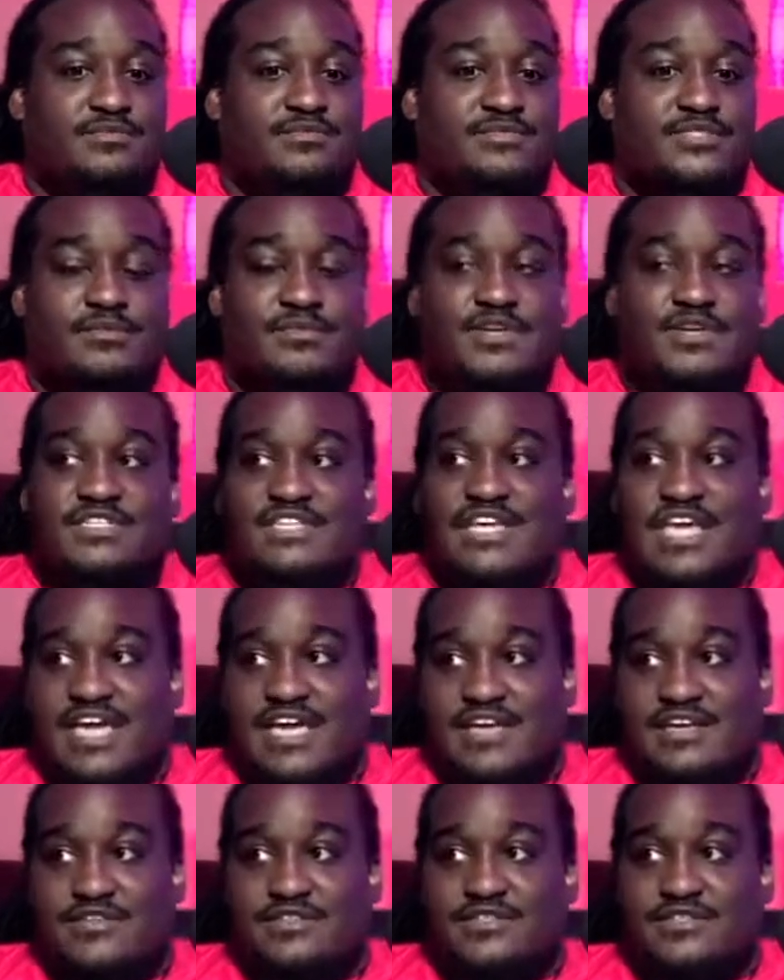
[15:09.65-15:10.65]
some of these
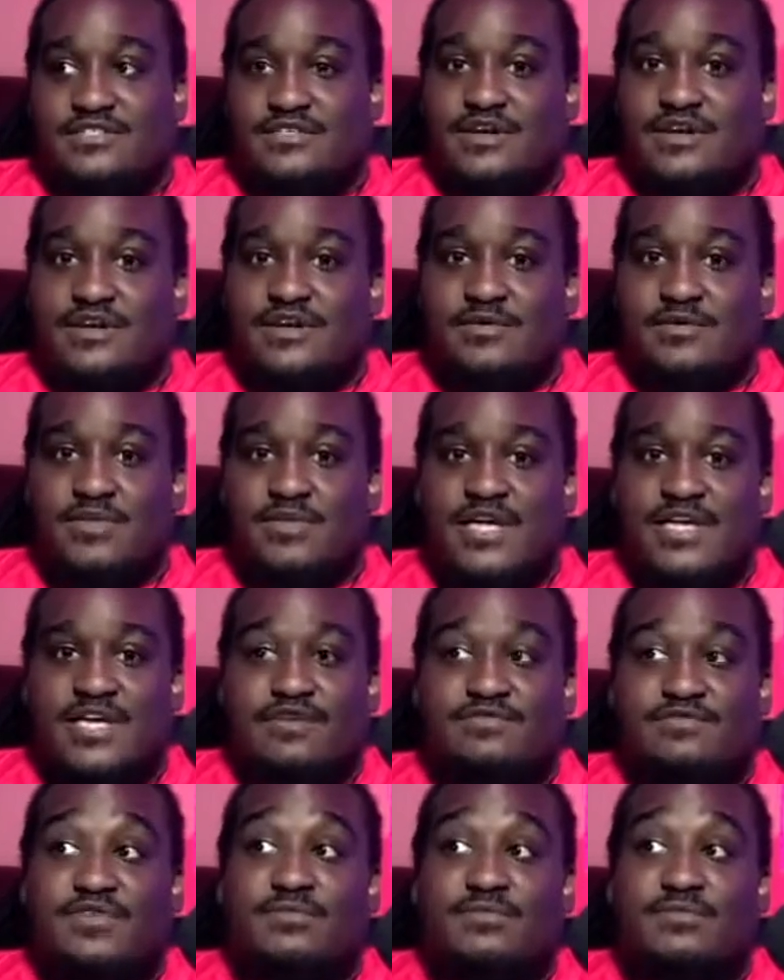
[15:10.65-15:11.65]
gangs and
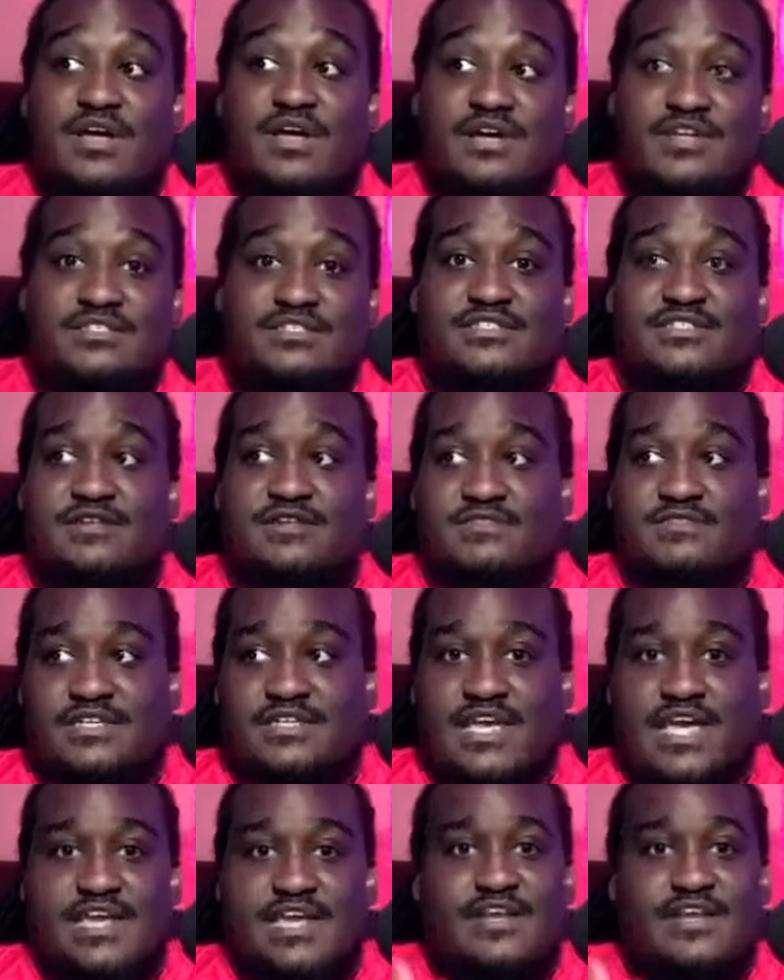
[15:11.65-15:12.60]
giving them guns and stuff like that.